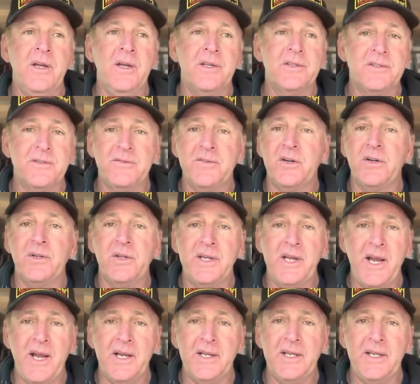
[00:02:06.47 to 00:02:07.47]
severely
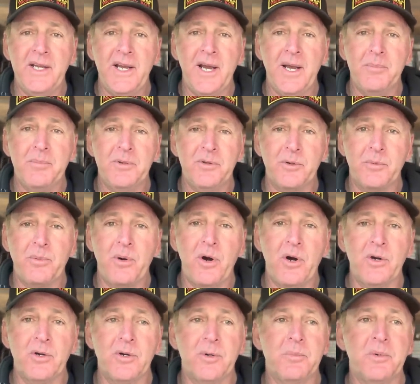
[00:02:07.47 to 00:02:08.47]
handicapping their
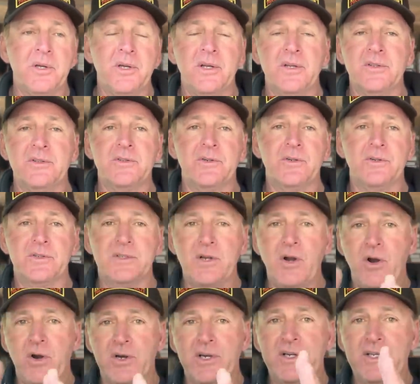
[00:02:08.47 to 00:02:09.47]
partner because they're
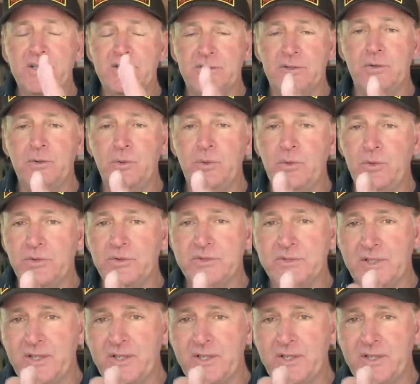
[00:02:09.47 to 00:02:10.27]
targeting schools,